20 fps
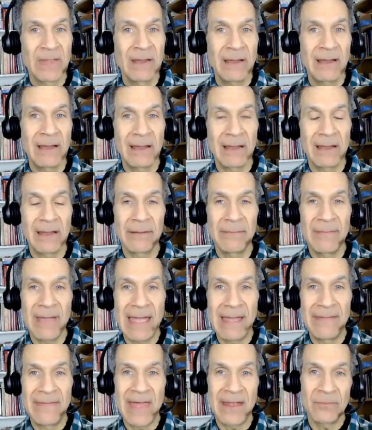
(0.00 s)

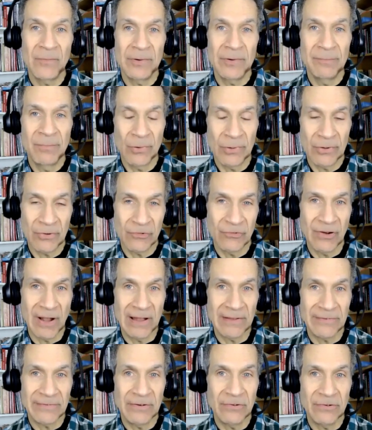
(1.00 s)
And then when Boris
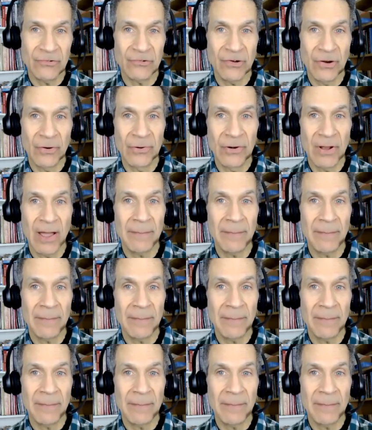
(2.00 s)
Johnson showed